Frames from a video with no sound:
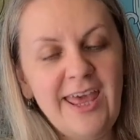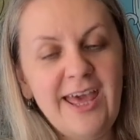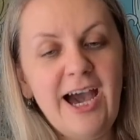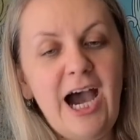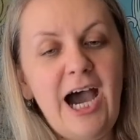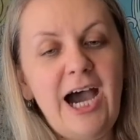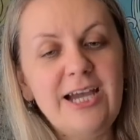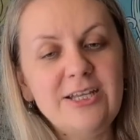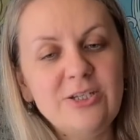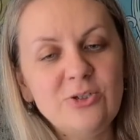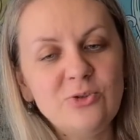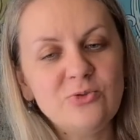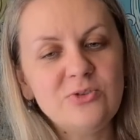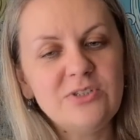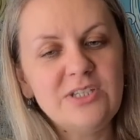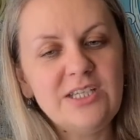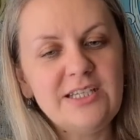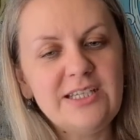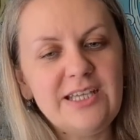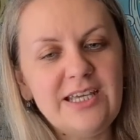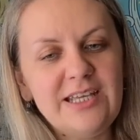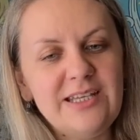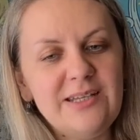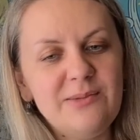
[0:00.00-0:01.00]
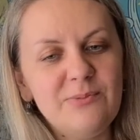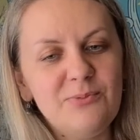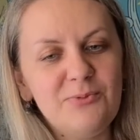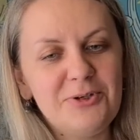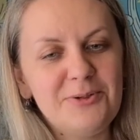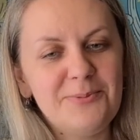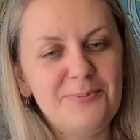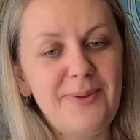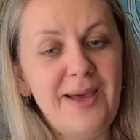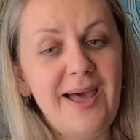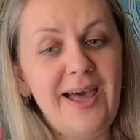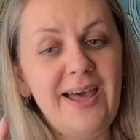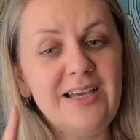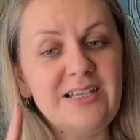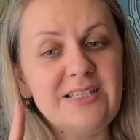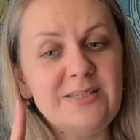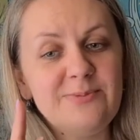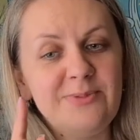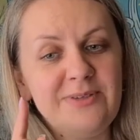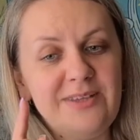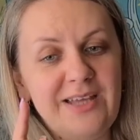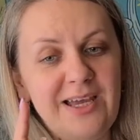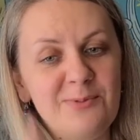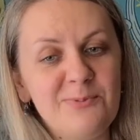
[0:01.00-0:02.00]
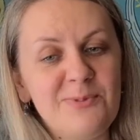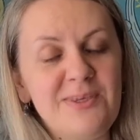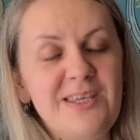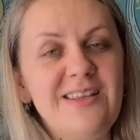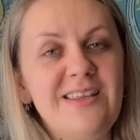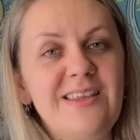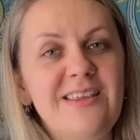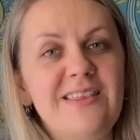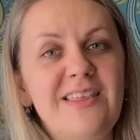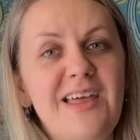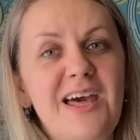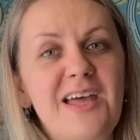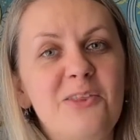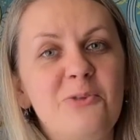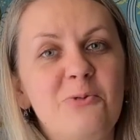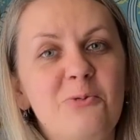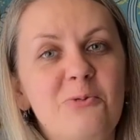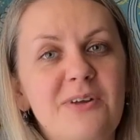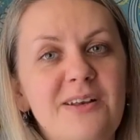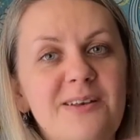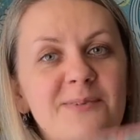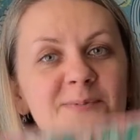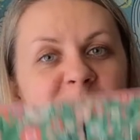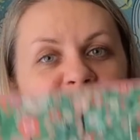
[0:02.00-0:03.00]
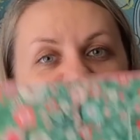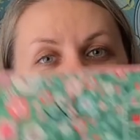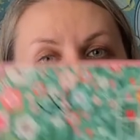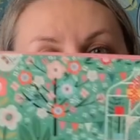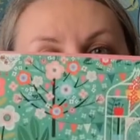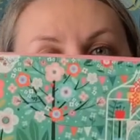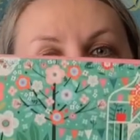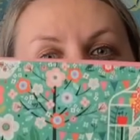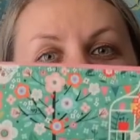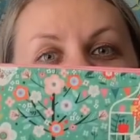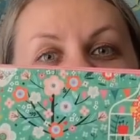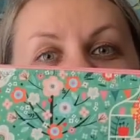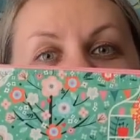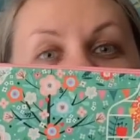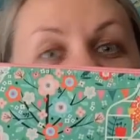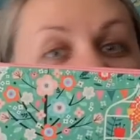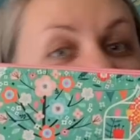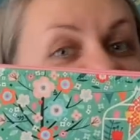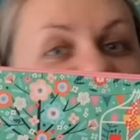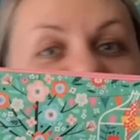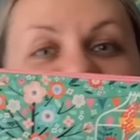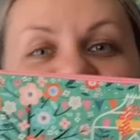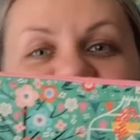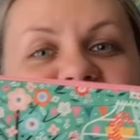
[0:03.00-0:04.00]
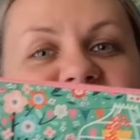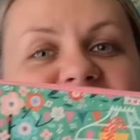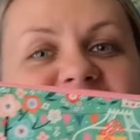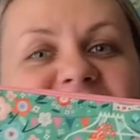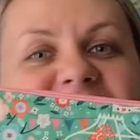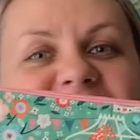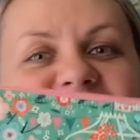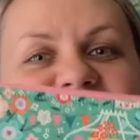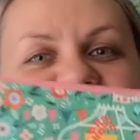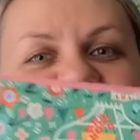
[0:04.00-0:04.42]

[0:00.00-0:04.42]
I don't need any more bags, but I'm getting that one, and I did.